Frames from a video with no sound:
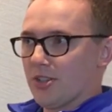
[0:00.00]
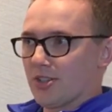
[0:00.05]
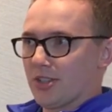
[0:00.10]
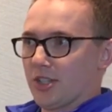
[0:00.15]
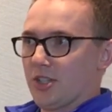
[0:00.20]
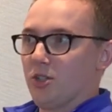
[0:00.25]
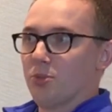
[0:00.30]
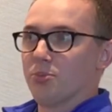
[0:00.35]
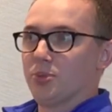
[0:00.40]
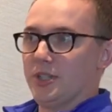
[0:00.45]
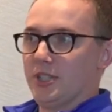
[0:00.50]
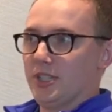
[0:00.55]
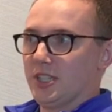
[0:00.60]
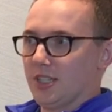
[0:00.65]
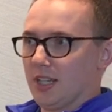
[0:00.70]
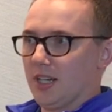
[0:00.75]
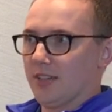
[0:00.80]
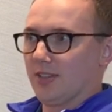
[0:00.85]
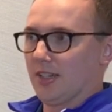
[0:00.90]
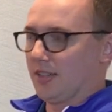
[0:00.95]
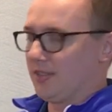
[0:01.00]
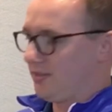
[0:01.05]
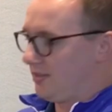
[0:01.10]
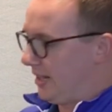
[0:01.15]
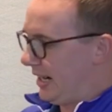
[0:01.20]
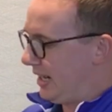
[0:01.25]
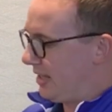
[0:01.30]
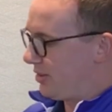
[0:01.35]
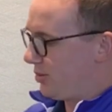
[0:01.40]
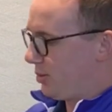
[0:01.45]
just like you'd preheat an oven,
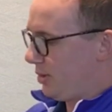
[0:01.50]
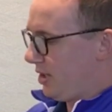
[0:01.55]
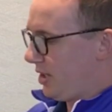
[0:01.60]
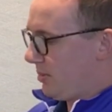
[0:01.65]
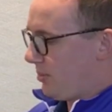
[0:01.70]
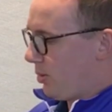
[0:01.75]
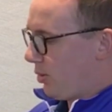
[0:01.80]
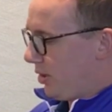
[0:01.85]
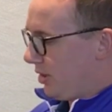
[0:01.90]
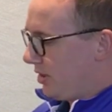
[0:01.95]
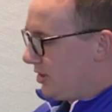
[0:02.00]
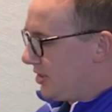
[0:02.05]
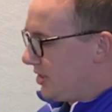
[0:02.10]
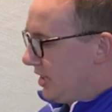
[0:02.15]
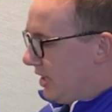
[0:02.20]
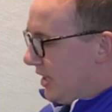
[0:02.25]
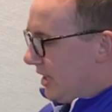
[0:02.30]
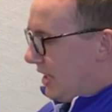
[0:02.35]
right? It's really important.